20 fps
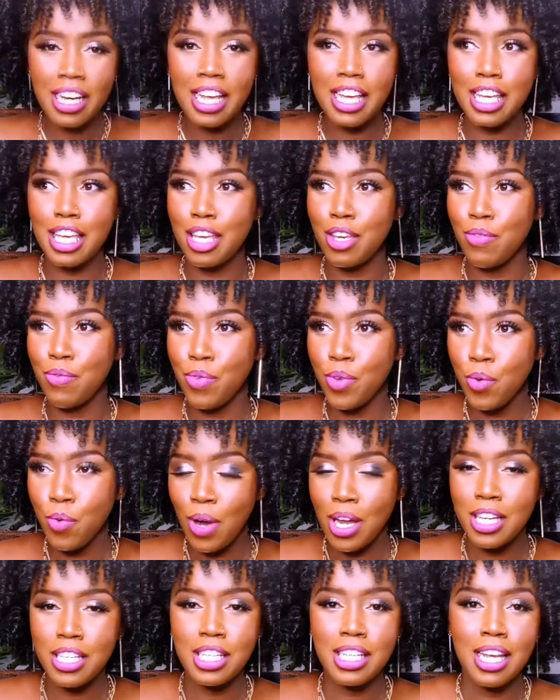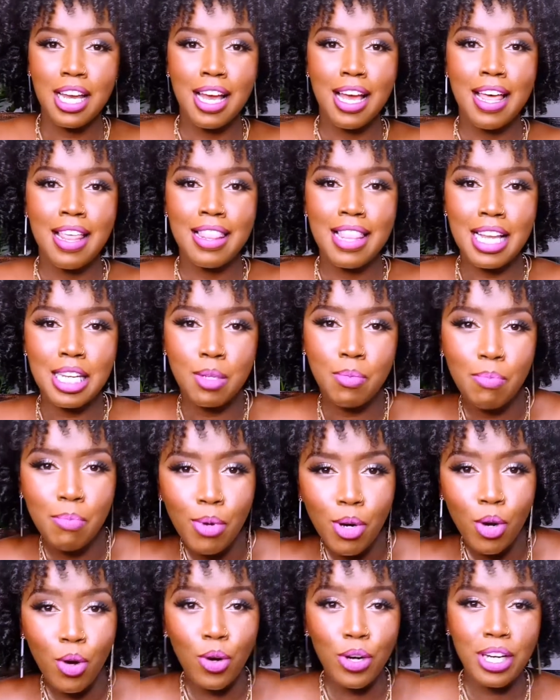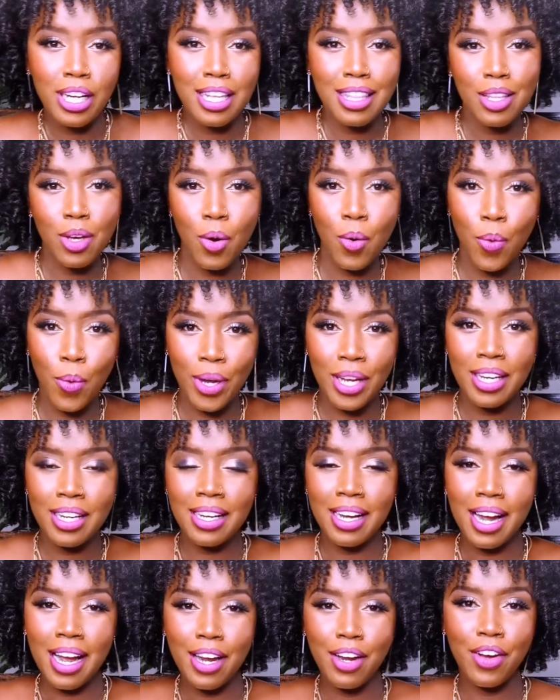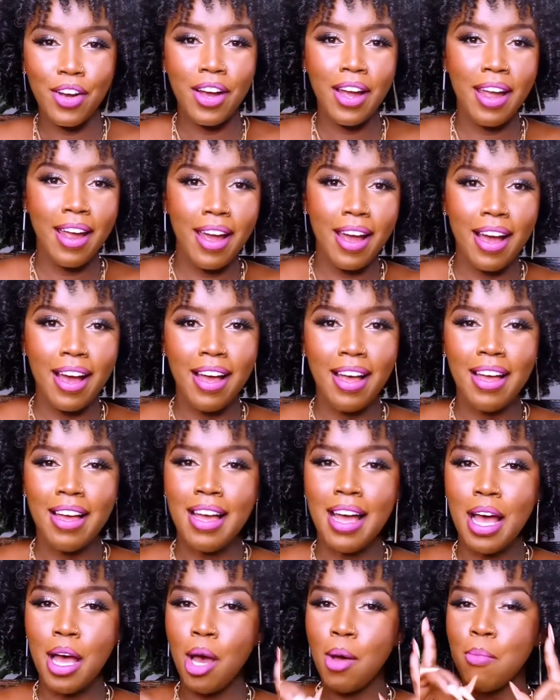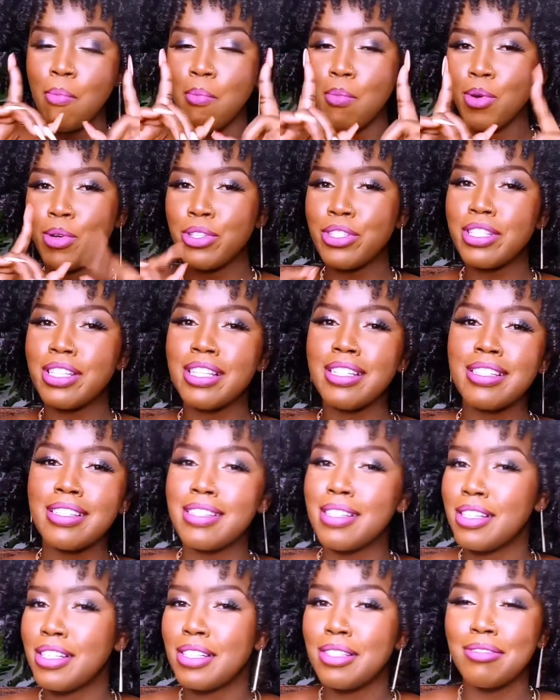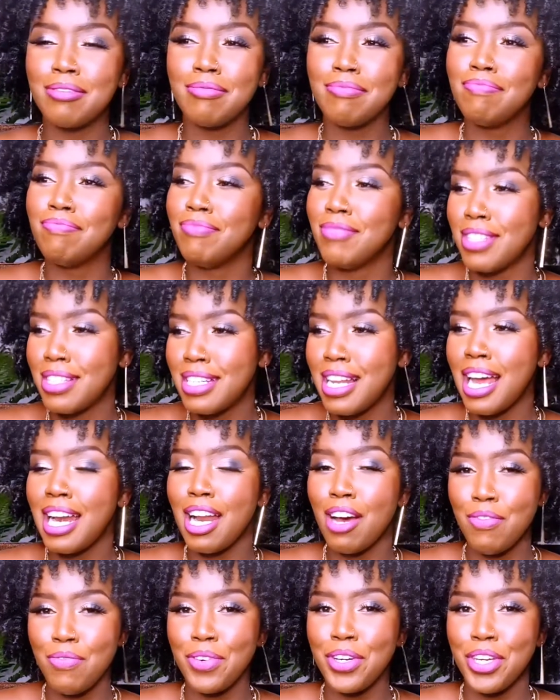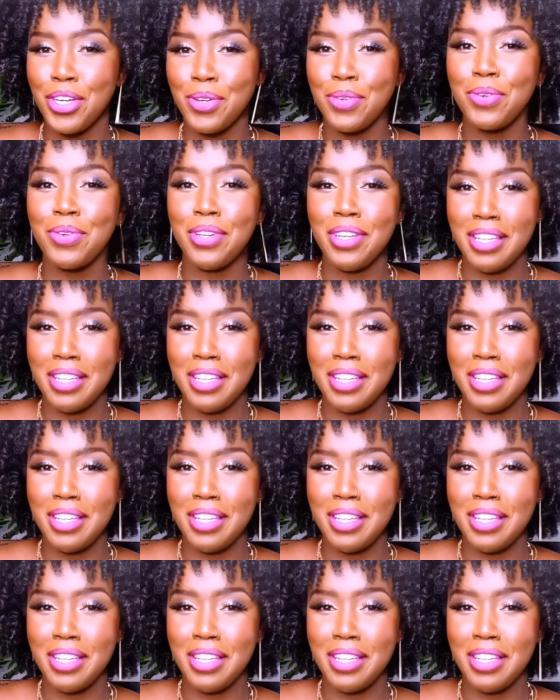Like if you want that blown in the wind kind of hair, Mousse is the styler for you.